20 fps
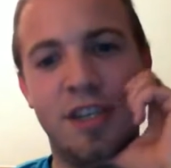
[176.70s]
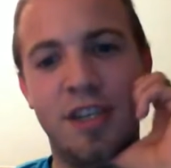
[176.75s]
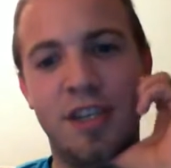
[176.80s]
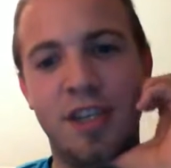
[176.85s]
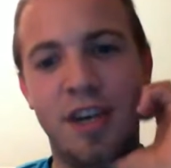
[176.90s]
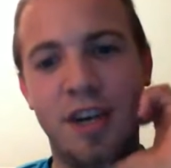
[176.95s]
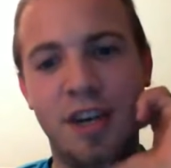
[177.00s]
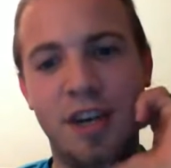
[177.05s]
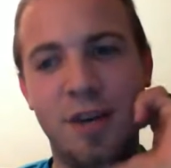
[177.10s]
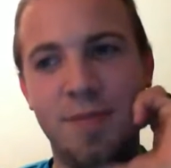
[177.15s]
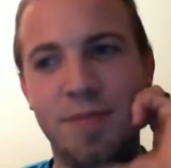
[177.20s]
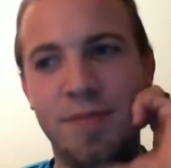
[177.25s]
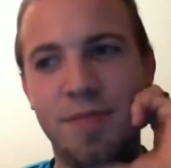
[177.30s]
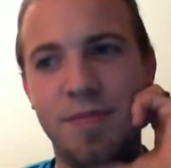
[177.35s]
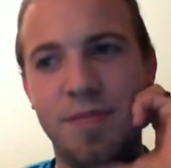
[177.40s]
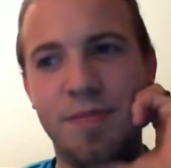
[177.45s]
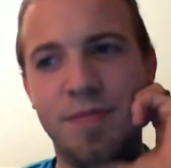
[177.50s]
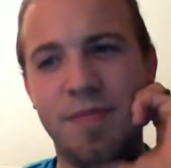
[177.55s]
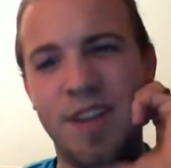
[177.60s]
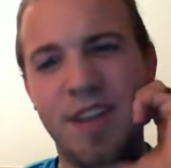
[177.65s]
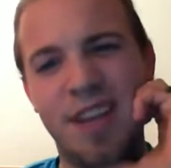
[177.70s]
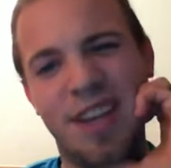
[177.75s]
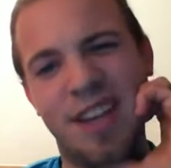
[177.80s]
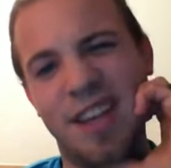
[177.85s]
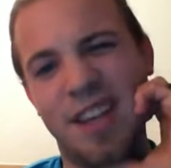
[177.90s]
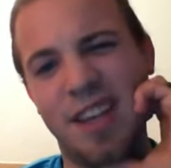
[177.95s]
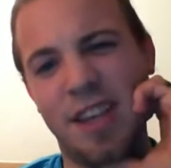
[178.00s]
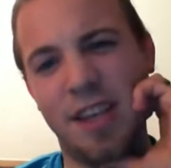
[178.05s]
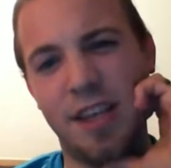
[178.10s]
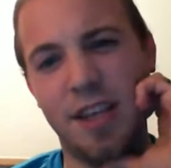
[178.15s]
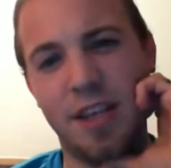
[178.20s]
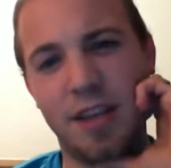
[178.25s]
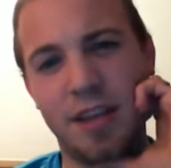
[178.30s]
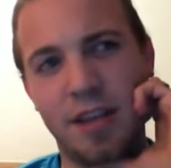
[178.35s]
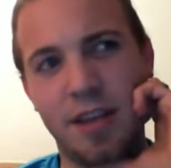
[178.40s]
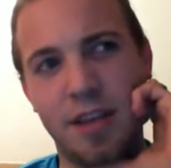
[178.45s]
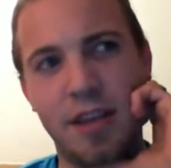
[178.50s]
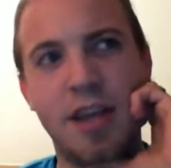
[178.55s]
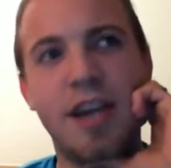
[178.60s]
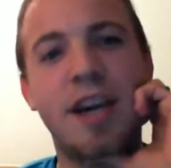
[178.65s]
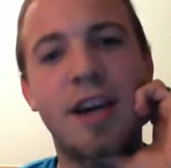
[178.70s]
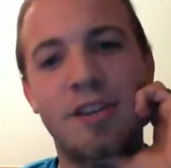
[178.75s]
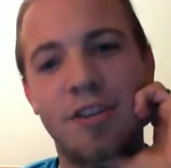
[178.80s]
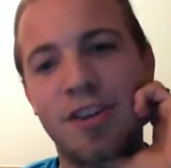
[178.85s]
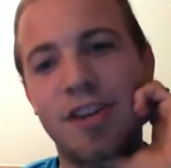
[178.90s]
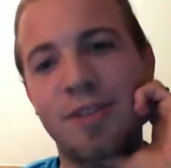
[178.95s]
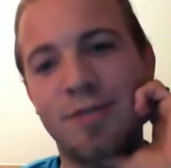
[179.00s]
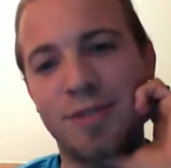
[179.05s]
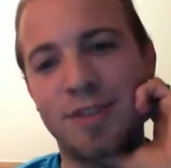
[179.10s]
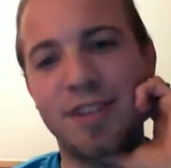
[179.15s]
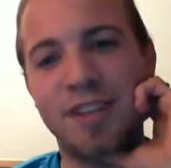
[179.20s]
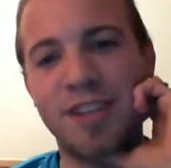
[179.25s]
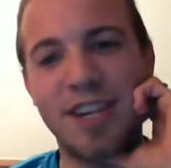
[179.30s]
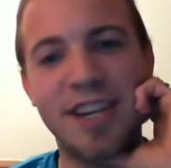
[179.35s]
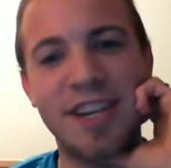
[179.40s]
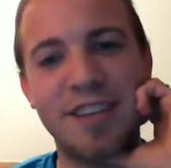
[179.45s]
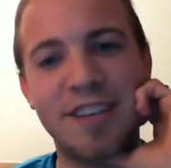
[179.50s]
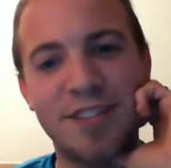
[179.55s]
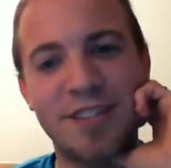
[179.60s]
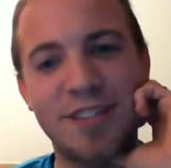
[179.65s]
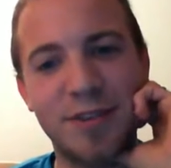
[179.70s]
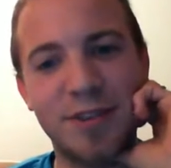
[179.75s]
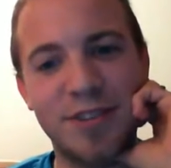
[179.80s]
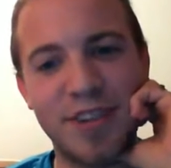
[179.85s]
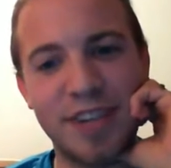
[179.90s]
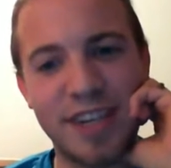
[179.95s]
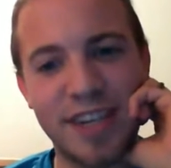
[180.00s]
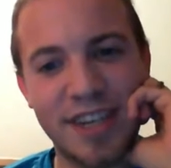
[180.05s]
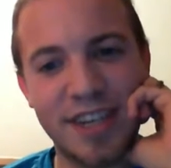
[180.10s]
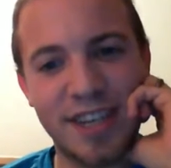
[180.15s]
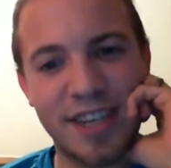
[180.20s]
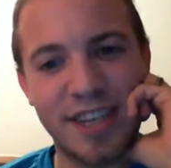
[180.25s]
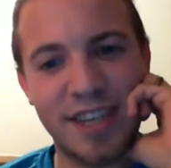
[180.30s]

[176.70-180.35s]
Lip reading: Um, I, yeah, shellfish, I guess you would say.